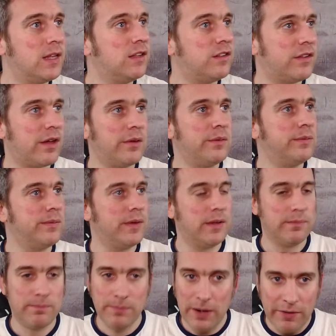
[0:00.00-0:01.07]
So
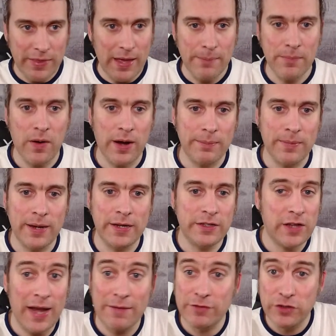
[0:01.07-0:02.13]
bearing that in mind, mate, you
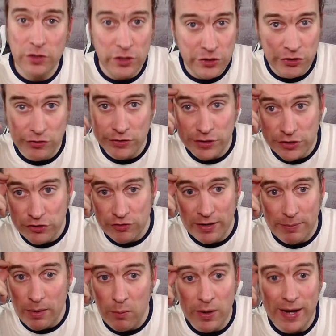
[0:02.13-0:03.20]
don't have to do it during the stream.
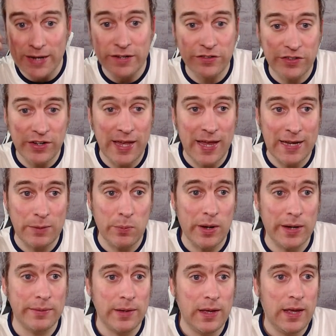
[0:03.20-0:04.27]
I won't get to see it
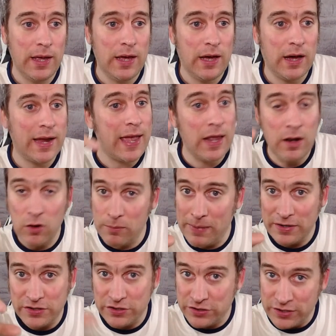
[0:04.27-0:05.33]
anyway. I'll get a little
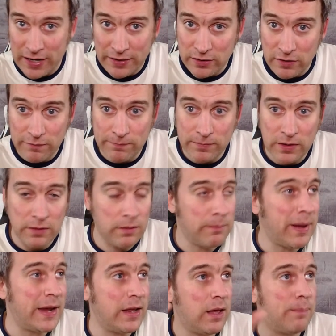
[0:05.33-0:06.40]
message saying
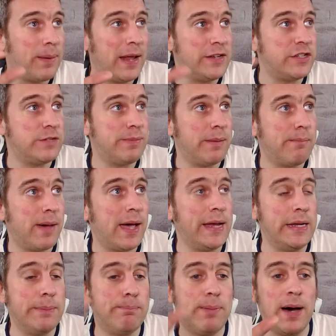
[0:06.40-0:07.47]
that a pledge has been
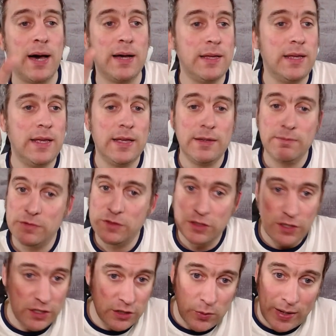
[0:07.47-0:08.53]
made, but you
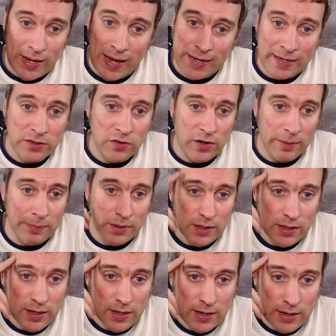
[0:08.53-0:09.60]
can do it any time.
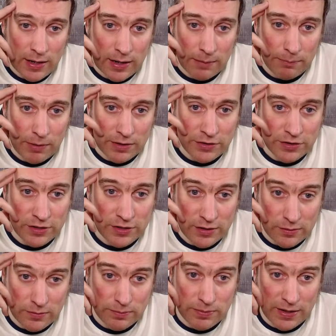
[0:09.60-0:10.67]
Branson says
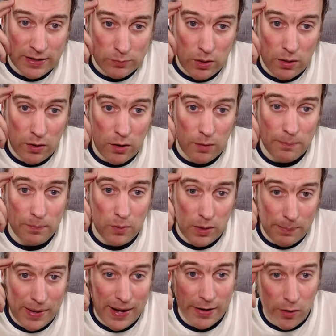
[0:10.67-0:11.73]
we're
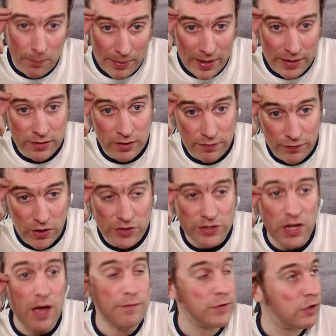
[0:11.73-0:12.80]
playing a lot better than the first
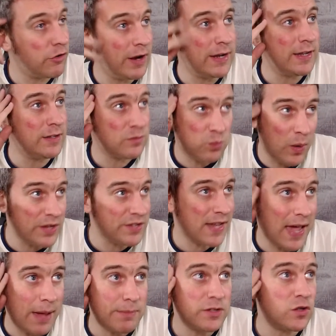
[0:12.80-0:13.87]
half. Agreed. It's West
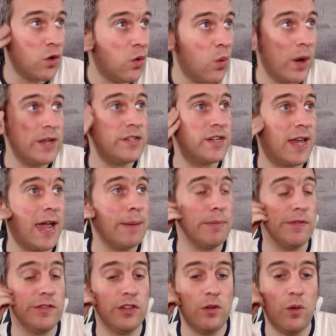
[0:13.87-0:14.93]
Ham. It's always a game of
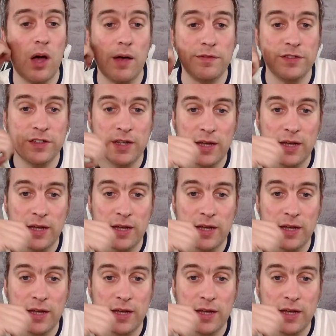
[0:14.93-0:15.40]
two halves.